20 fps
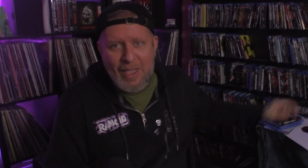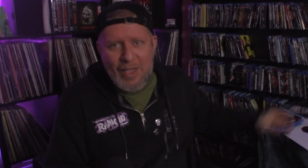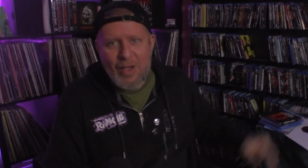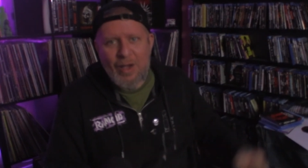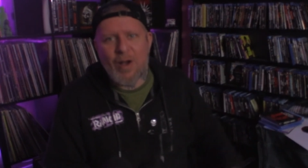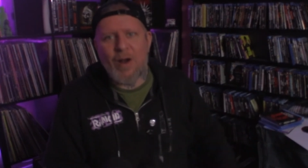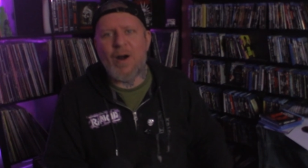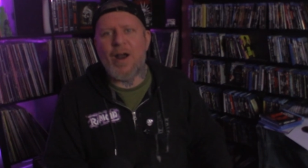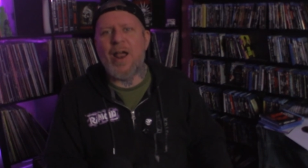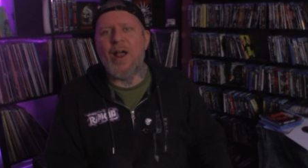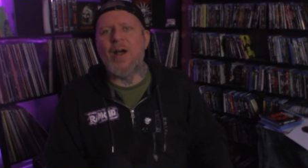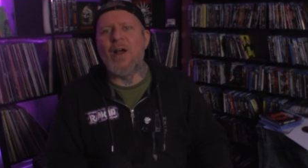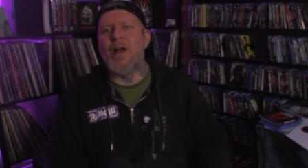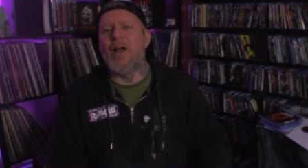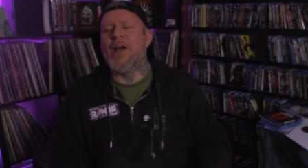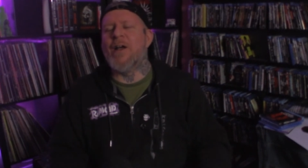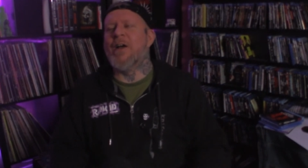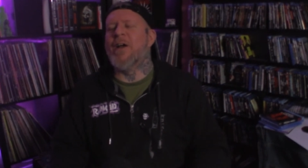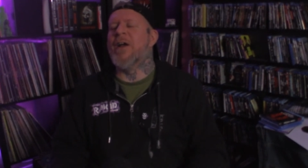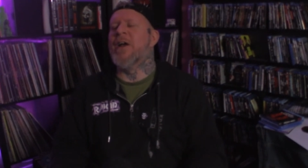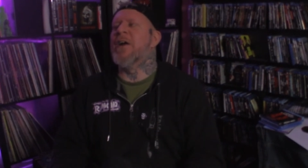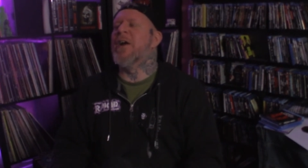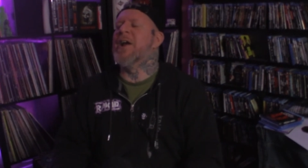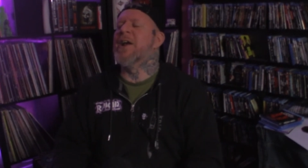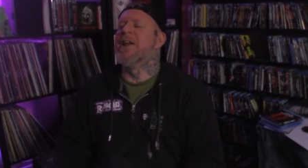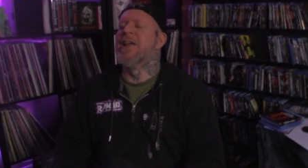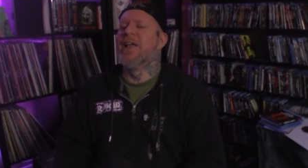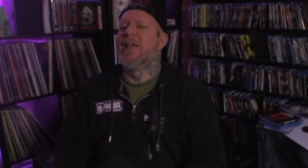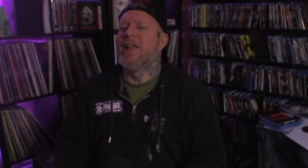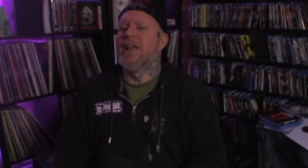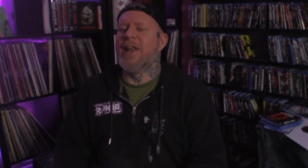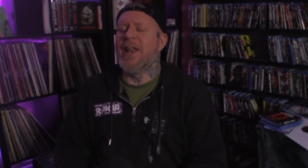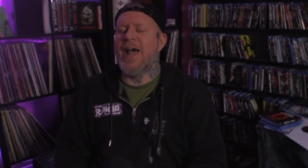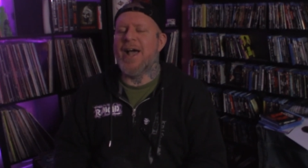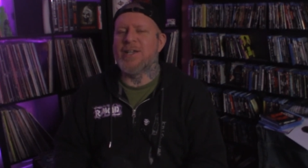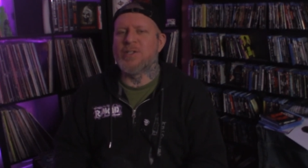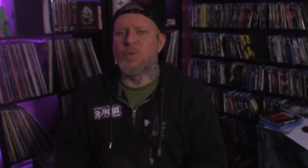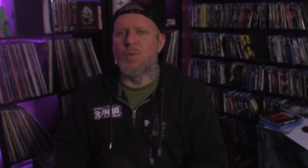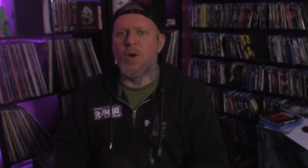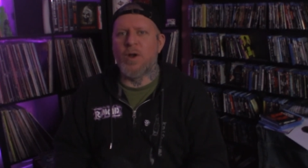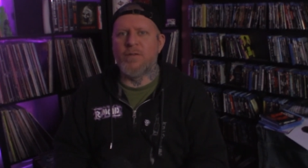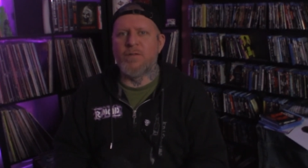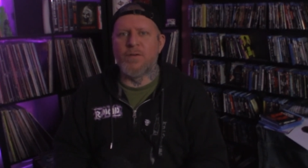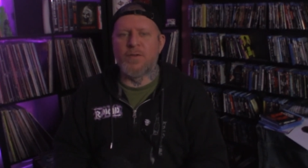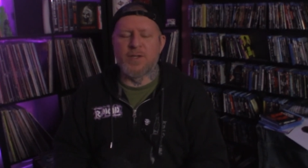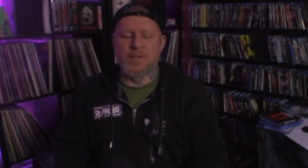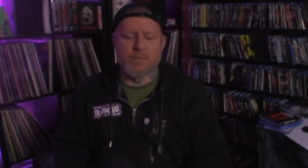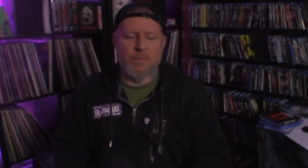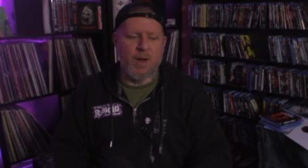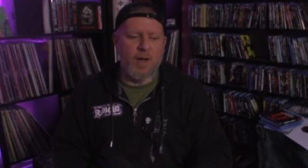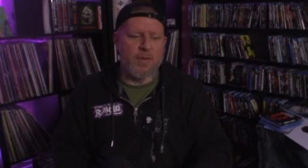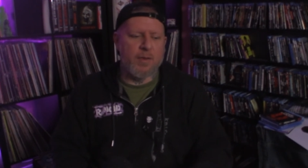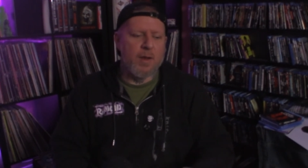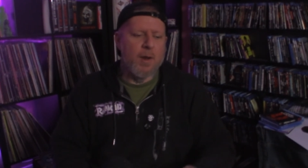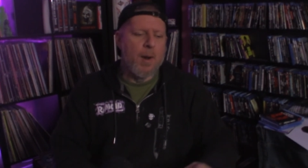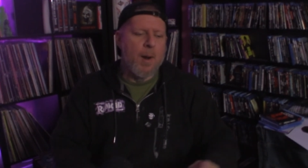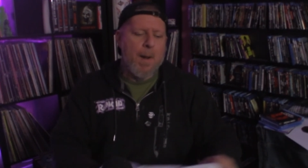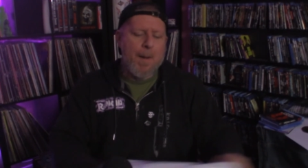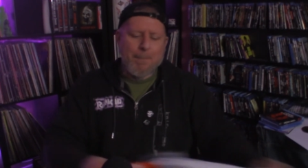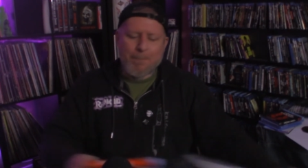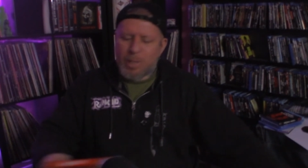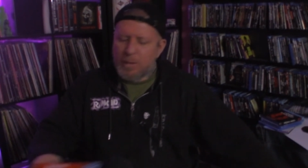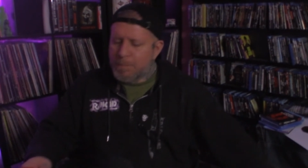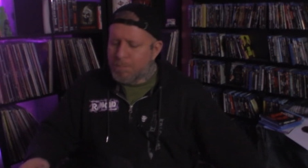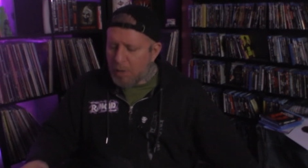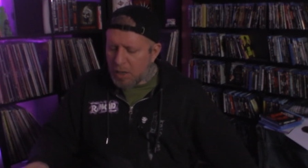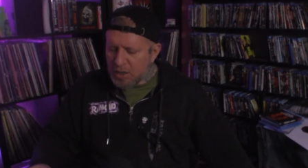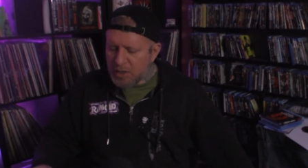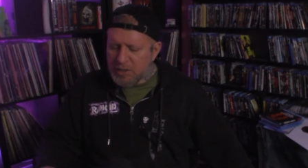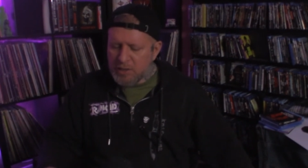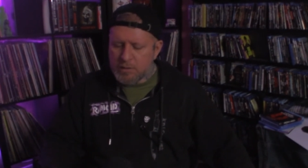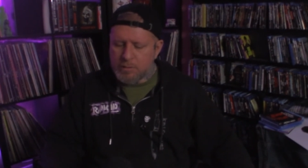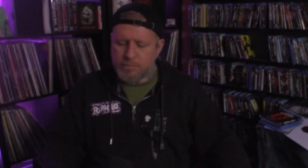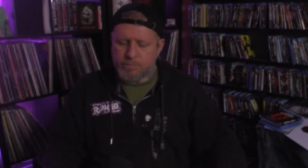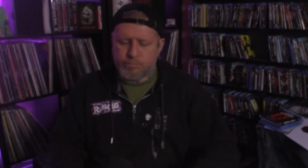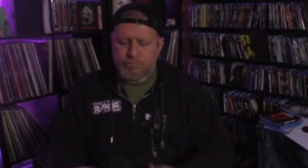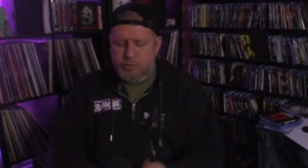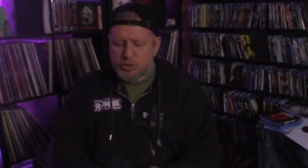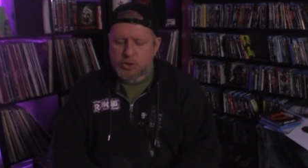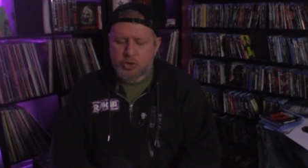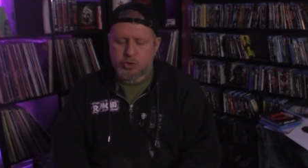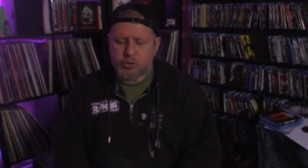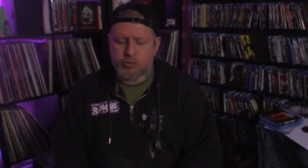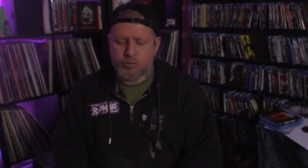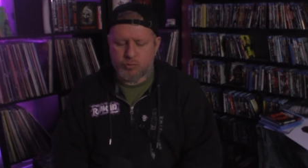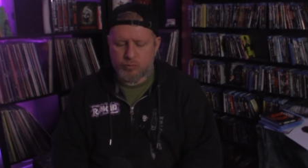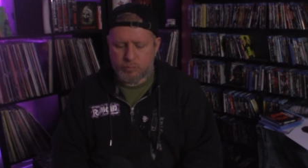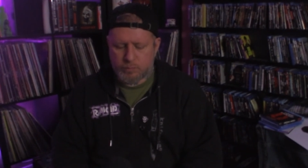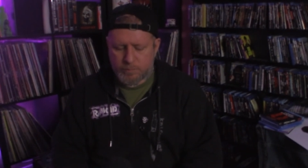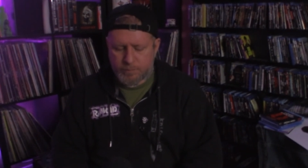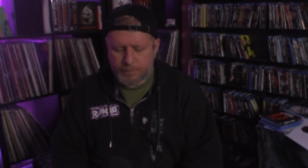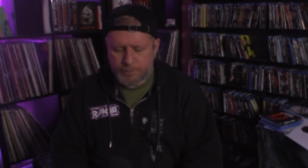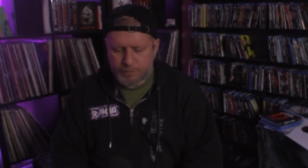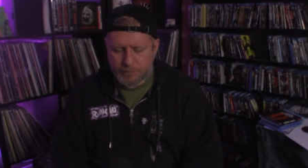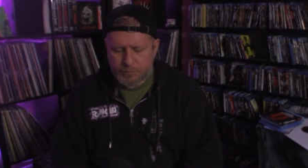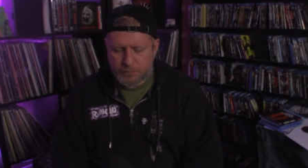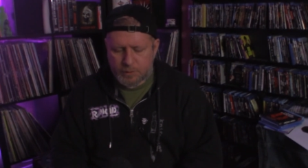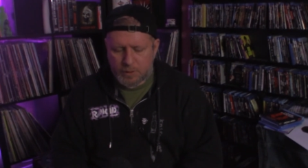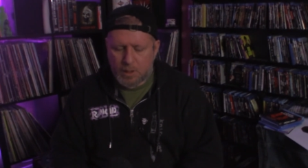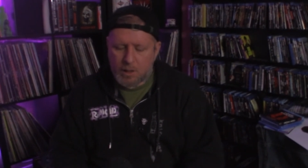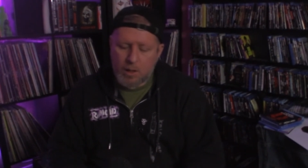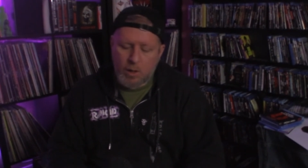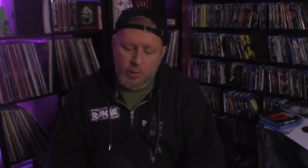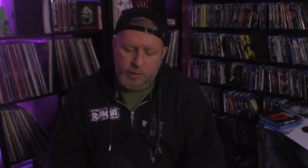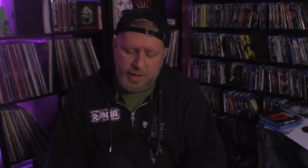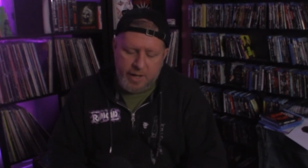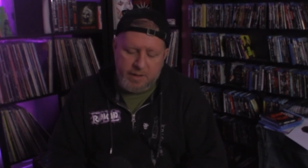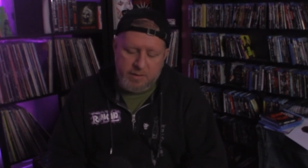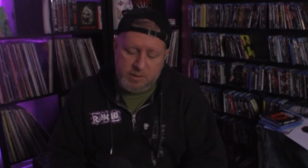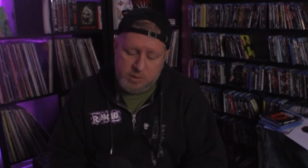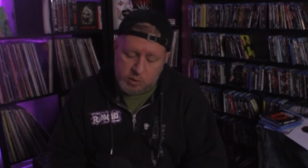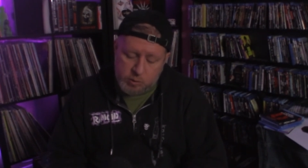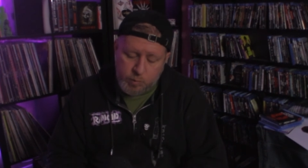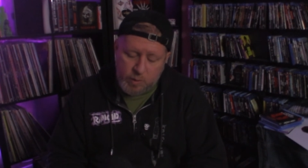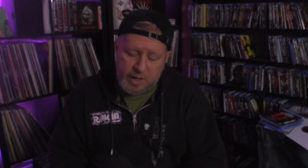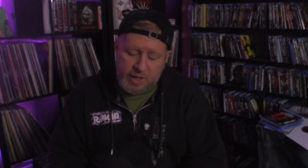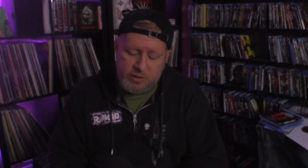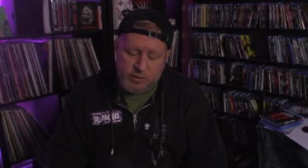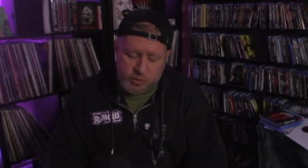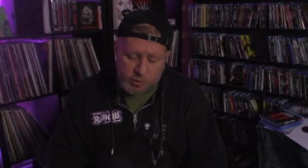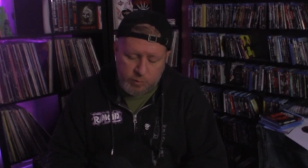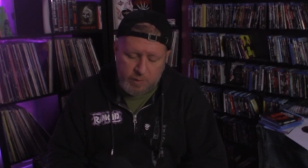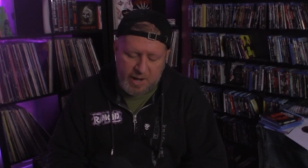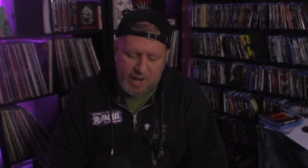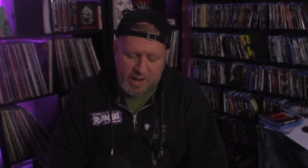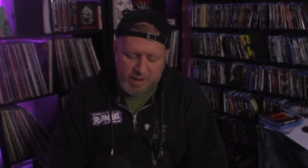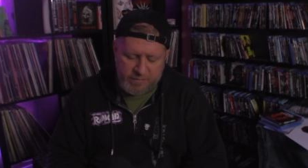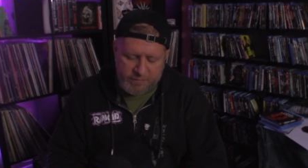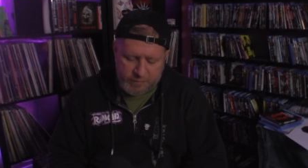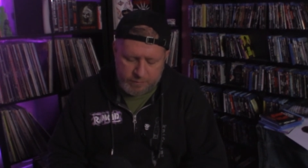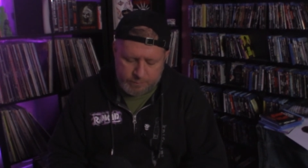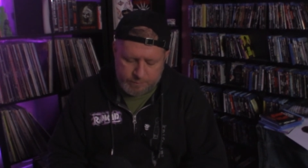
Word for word: all right, all right, all right, all right. Last one for this month. Blam! Okay, this is one I do have,